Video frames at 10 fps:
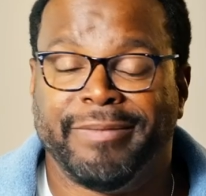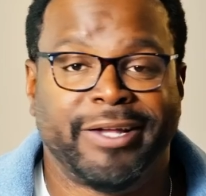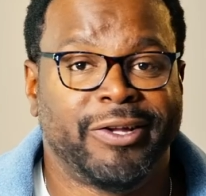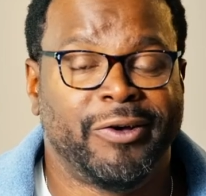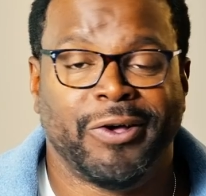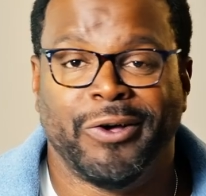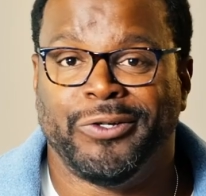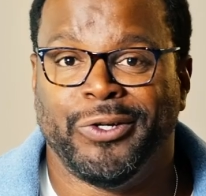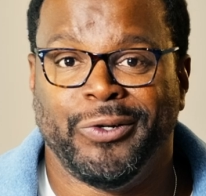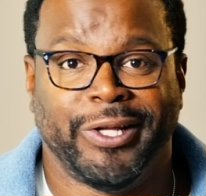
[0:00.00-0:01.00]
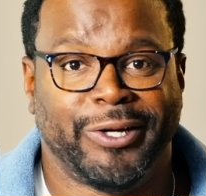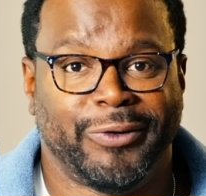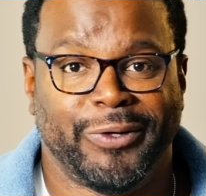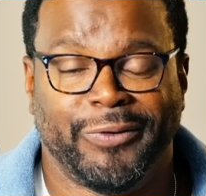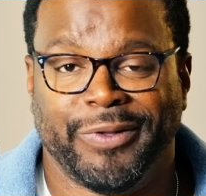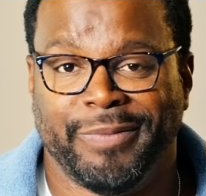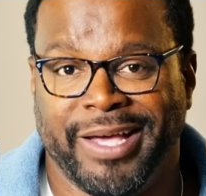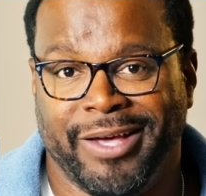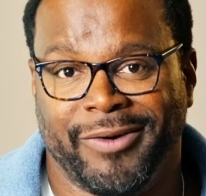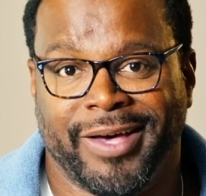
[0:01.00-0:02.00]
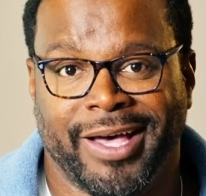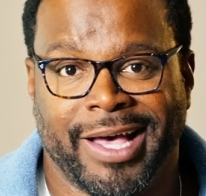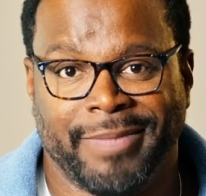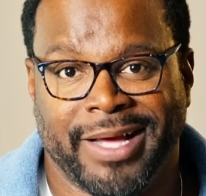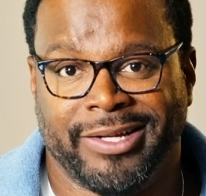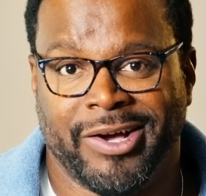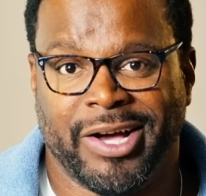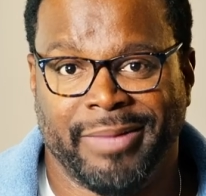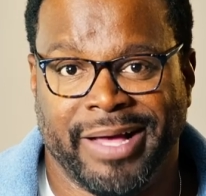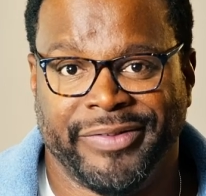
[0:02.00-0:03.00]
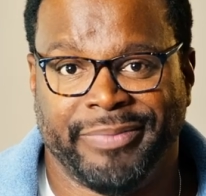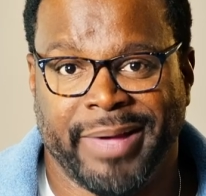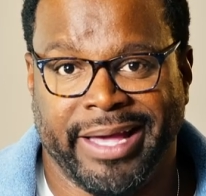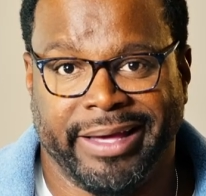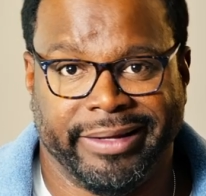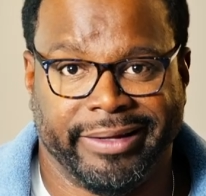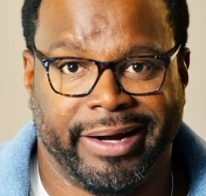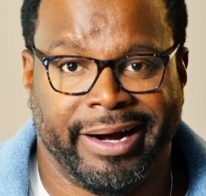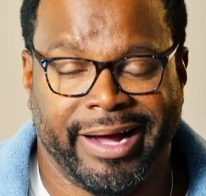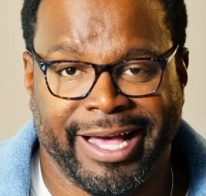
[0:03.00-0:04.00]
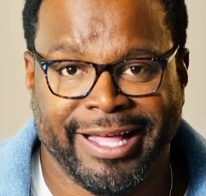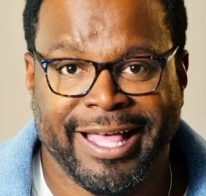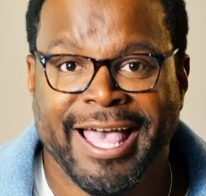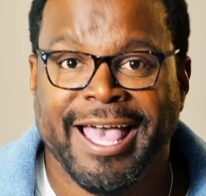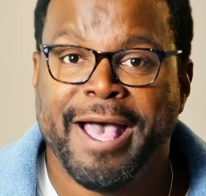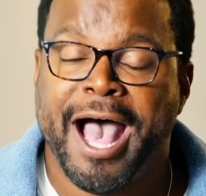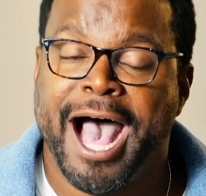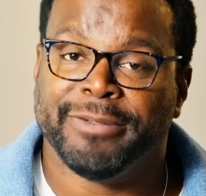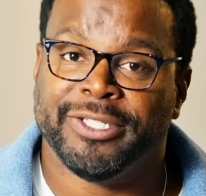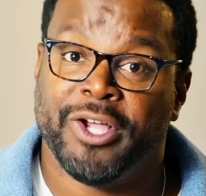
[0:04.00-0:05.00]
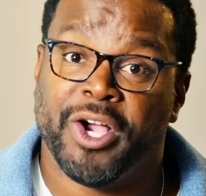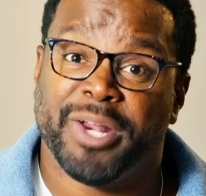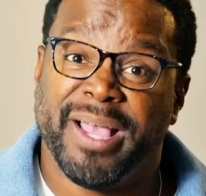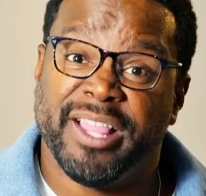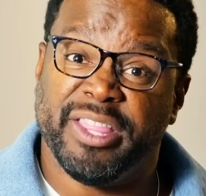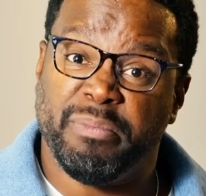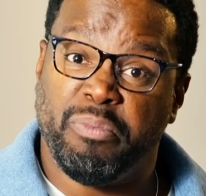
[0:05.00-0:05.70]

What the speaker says: Now, don't go too literal with me, okay? I'm not talking about spanking, all right? I'm just talking about the